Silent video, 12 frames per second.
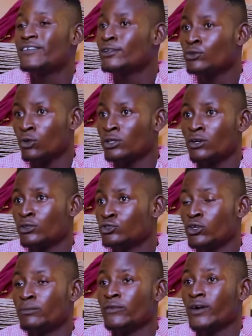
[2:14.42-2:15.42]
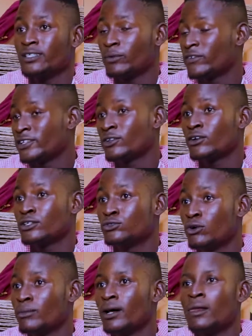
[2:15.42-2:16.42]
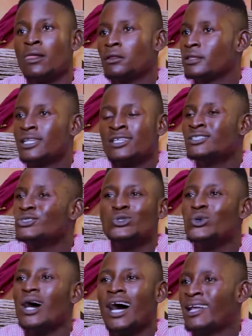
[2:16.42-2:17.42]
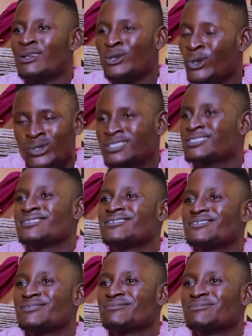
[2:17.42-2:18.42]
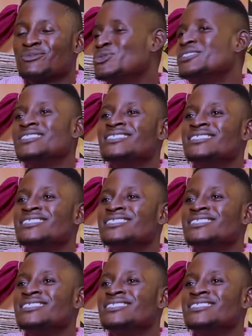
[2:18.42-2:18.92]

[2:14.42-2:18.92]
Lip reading: I don't turn talking drum before as a professional talking drummer, then you are not good in